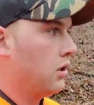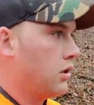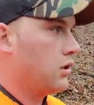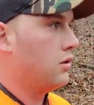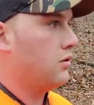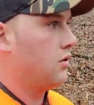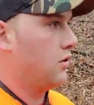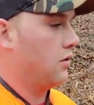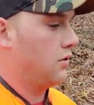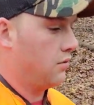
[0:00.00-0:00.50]

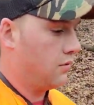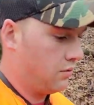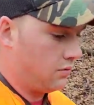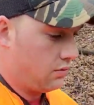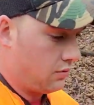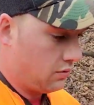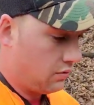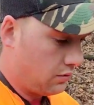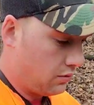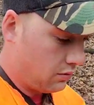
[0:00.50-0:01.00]
So
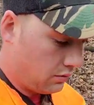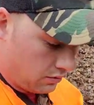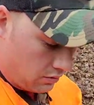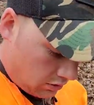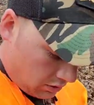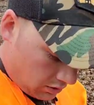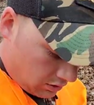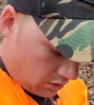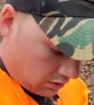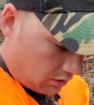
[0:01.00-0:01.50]

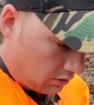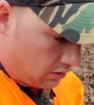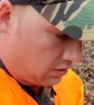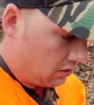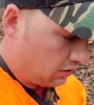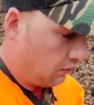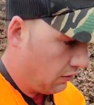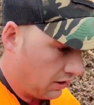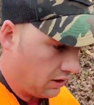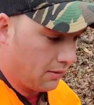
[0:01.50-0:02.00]
just a
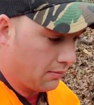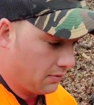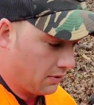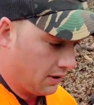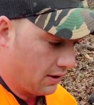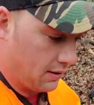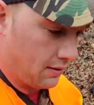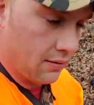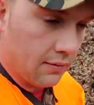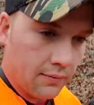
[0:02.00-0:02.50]
quick
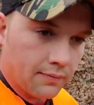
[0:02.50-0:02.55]
update.